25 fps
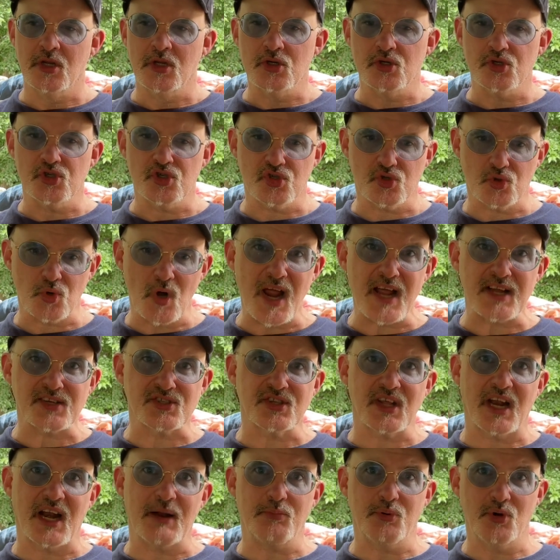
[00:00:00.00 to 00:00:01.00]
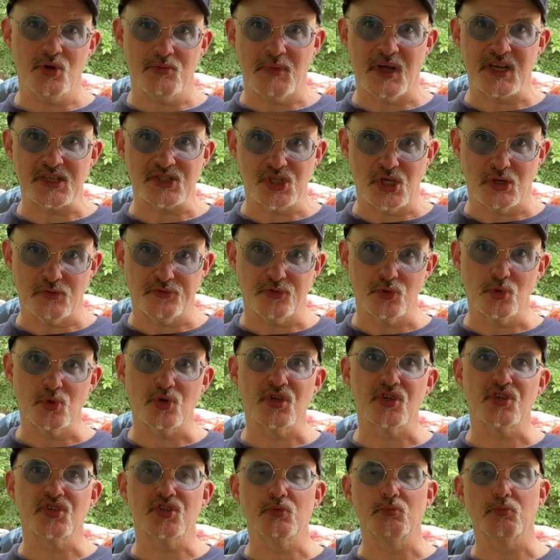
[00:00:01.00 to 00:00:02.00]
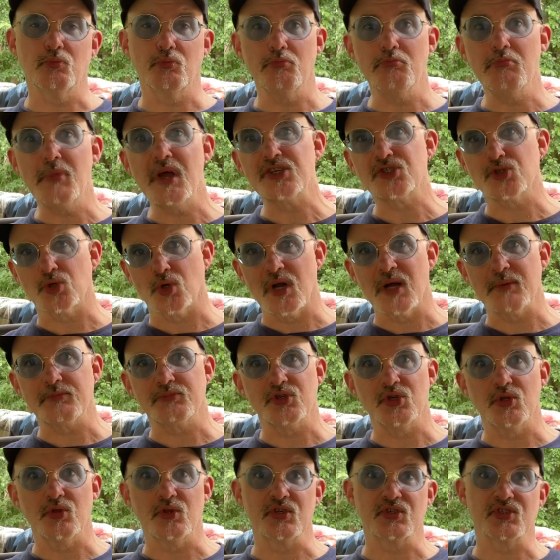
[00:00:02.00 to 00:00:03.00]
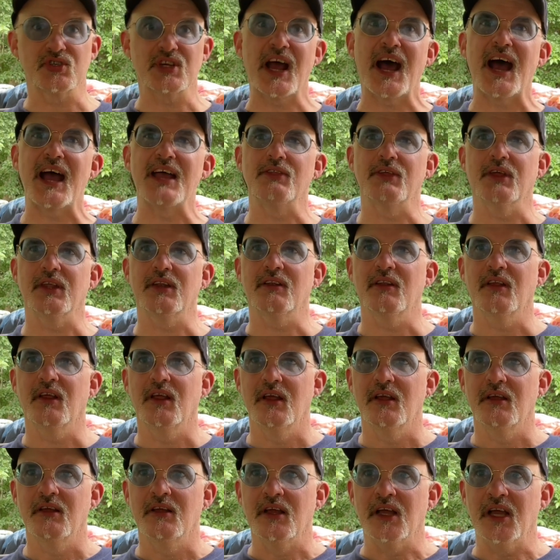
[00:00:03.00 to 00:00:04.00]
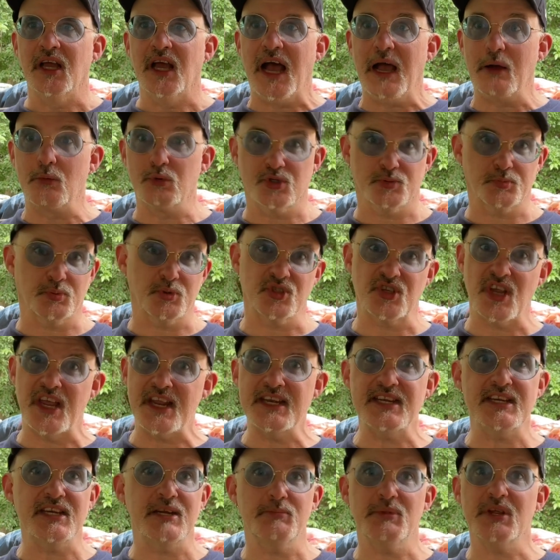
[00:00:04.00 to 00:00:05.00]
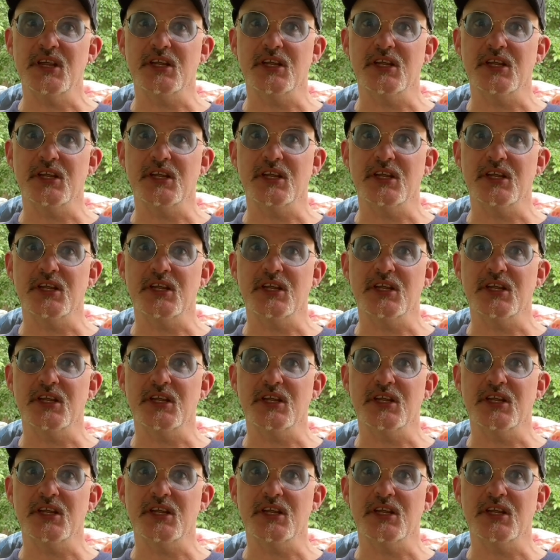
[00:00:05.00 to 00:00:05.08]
stress that I put myself through to measure up to this guy that I was pretending to be.